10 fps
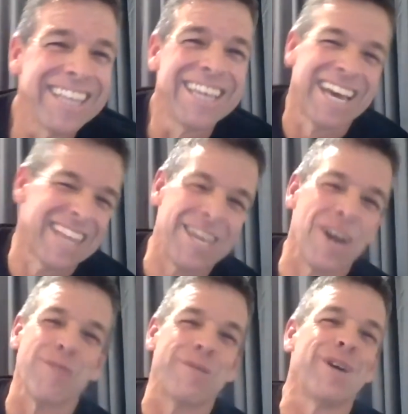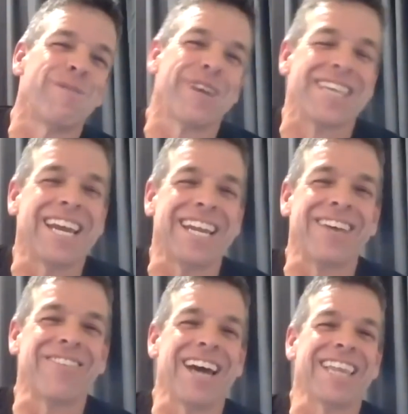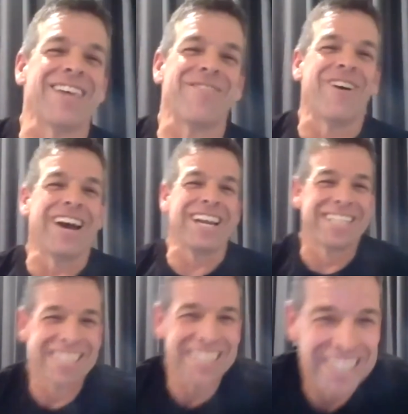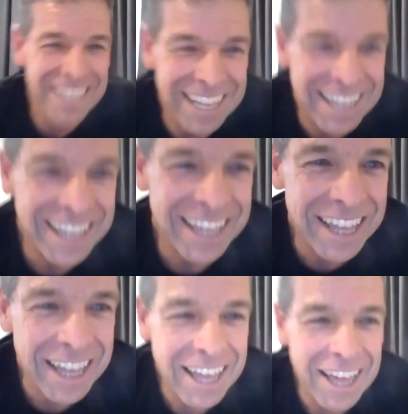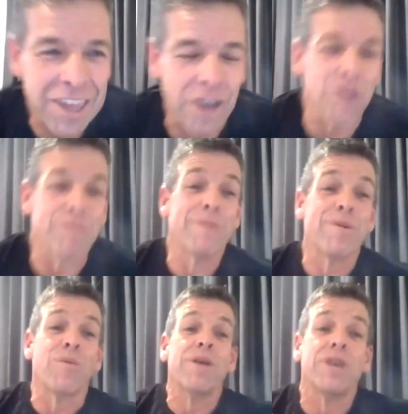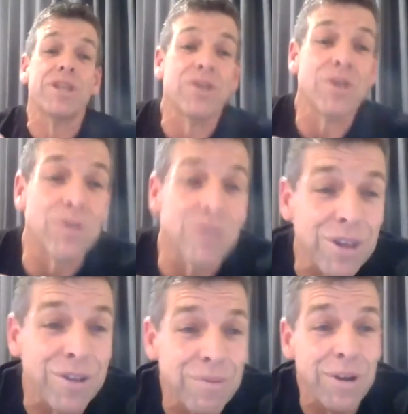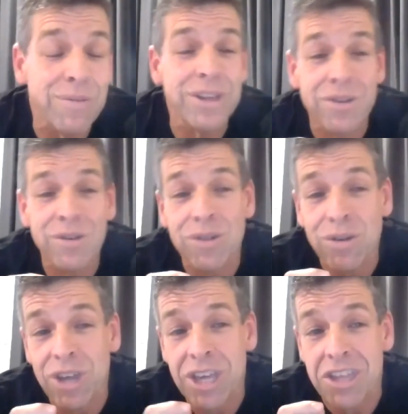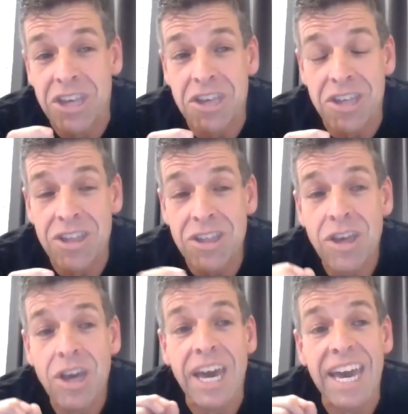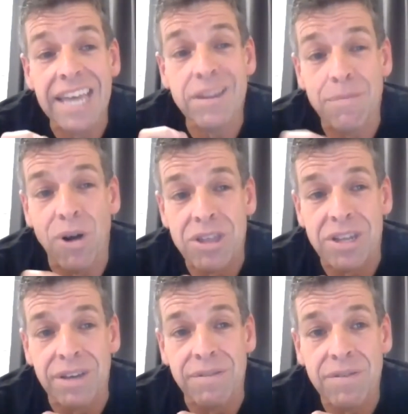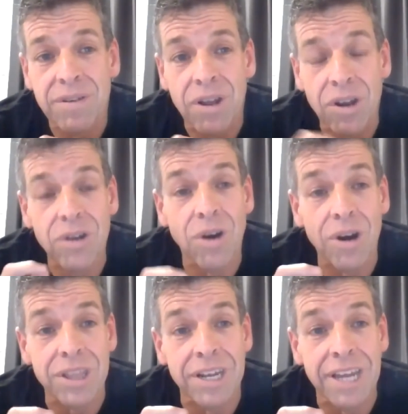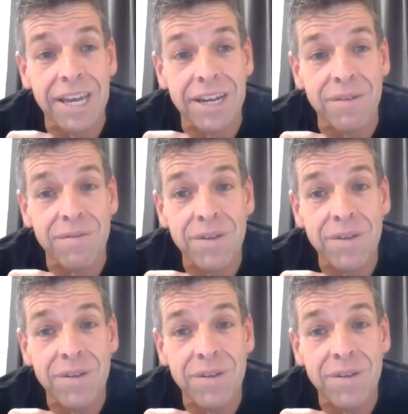And therapy will fix that anyway. That's fine. So remember, when we do these decisions, in the positive, not in the negative.